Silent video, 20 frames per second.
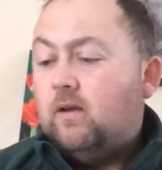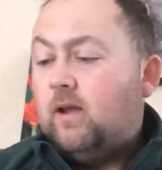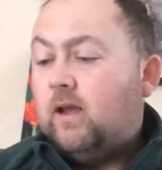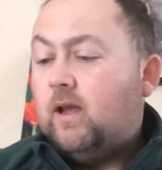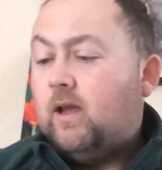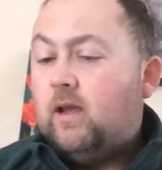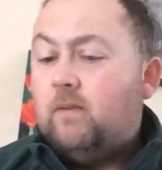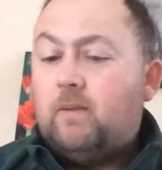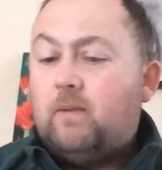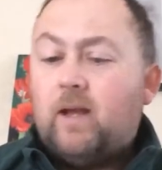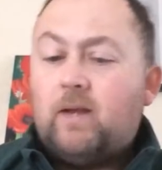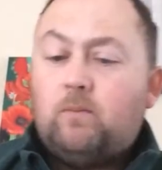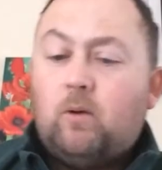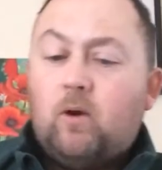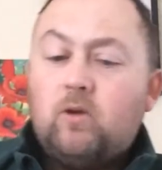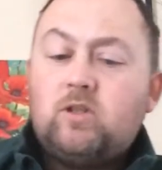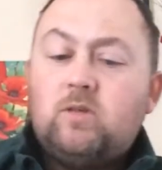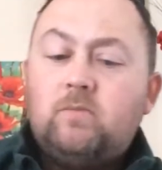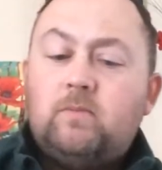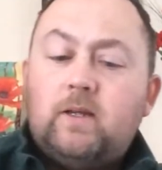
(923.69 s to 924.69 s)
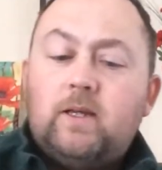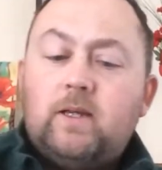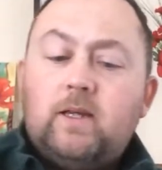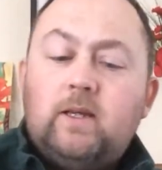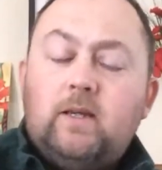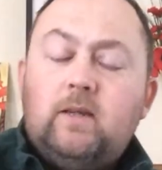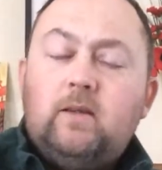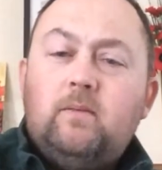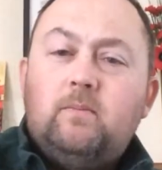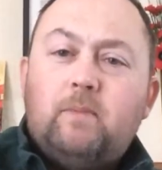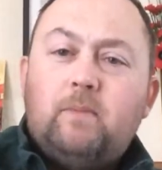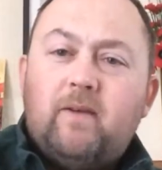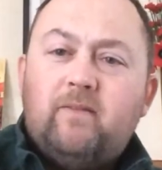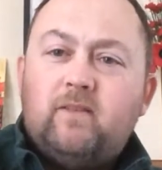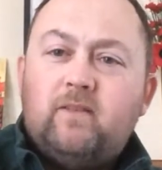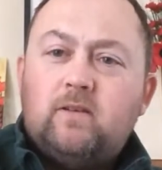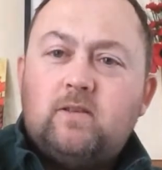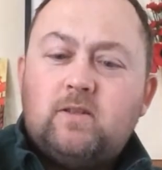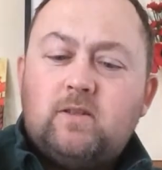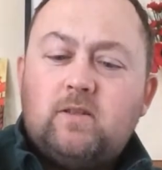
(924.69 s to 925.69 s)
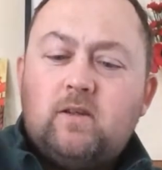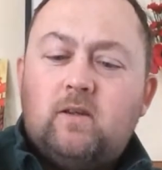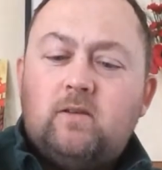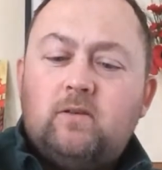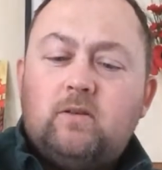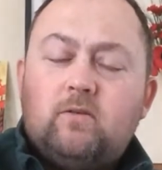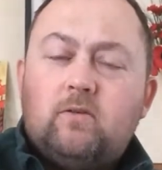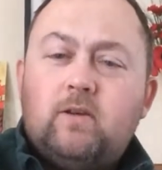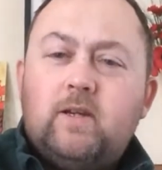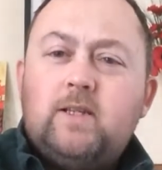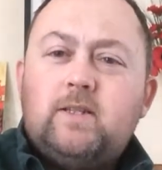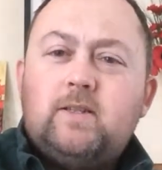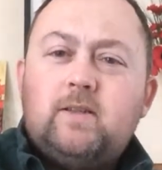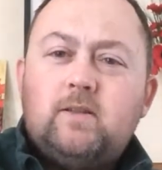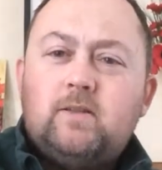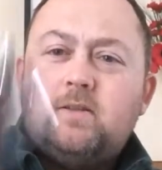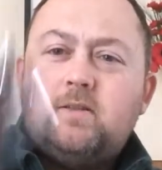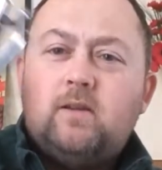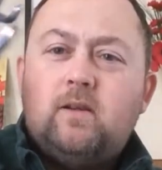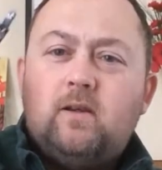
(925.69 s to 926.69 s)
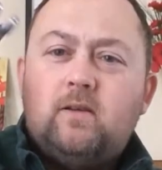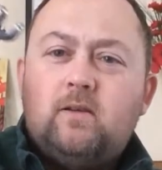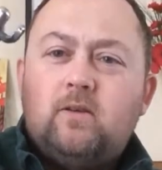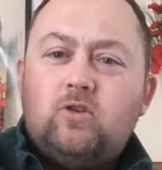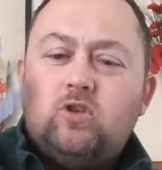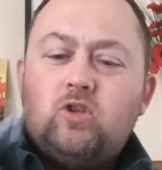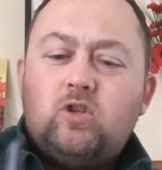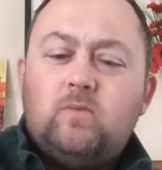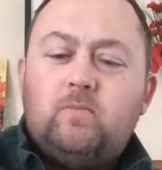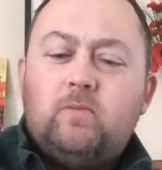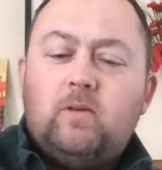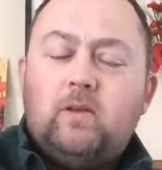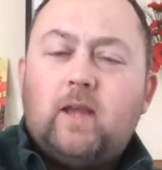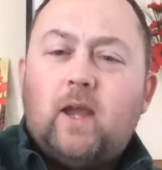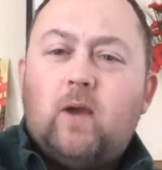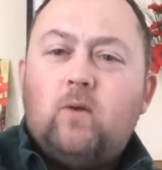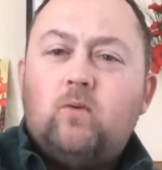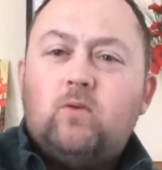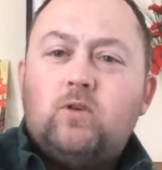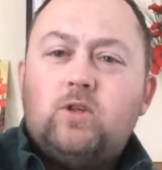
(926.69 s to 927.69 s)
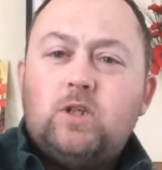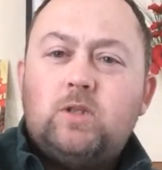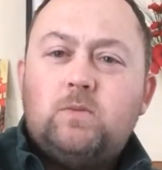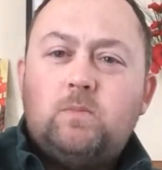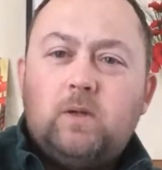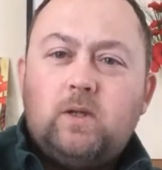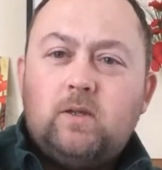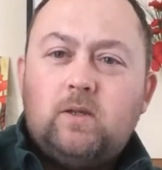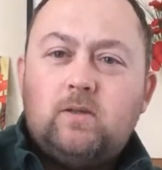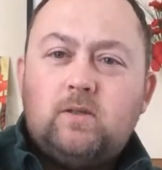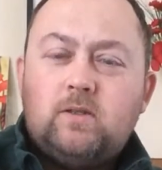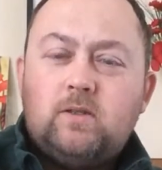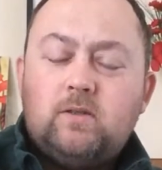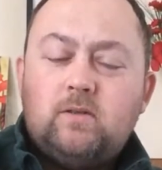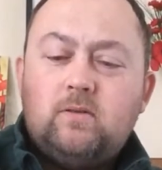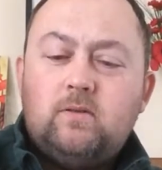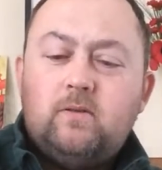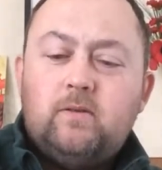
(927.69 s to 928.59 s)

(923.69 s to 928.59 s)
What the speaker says: and possibly bevelers and creasers and adjustable gouges, because